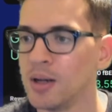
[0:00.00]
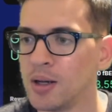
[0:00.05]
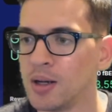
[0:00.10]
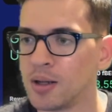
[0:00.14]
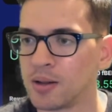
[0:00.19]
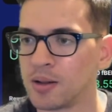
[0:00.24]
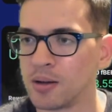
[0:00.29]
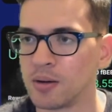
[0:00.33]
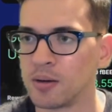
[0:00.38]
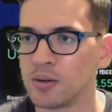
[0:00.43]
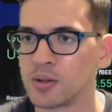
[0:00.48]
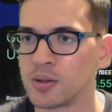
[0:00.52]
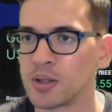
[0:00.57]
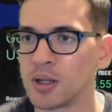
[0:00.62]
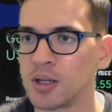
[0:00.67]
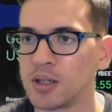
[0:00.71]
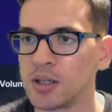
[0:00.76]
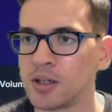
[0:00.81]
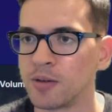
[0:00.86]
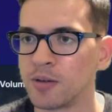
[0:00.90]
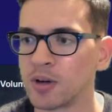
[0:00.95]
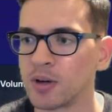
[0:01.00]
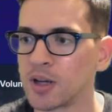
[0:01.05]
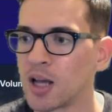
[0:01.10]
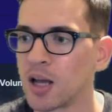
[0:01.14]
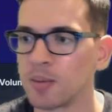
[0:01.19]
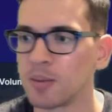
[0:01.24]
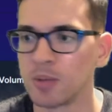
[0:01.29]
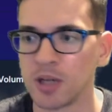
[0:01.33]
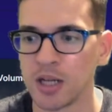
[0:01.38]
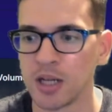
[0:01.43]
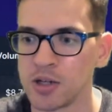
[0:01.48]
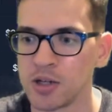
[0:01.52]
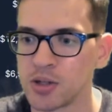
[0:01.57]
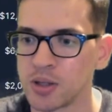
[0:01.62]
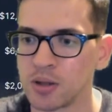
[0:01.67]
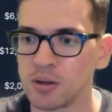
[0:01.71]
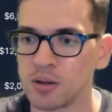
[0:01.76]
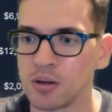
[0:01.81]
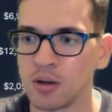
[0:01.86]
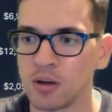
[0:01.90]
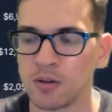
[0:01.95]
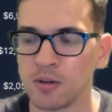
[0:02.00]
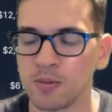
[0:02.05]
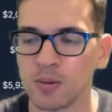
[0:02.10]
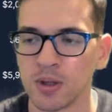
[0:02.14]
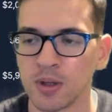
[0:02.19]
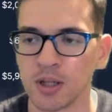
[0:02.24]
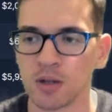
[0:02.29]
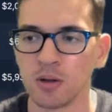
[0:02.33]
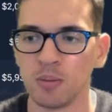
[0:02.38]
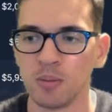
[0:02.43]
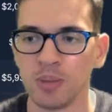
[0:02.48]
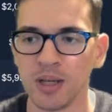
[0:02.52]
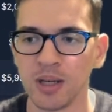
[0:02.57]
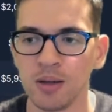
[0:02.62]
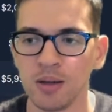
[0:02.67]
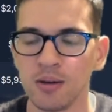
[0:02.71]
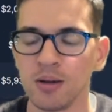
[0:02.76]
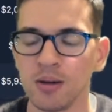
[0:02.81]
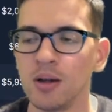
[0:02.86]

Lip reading: There's a different combination of what it could be,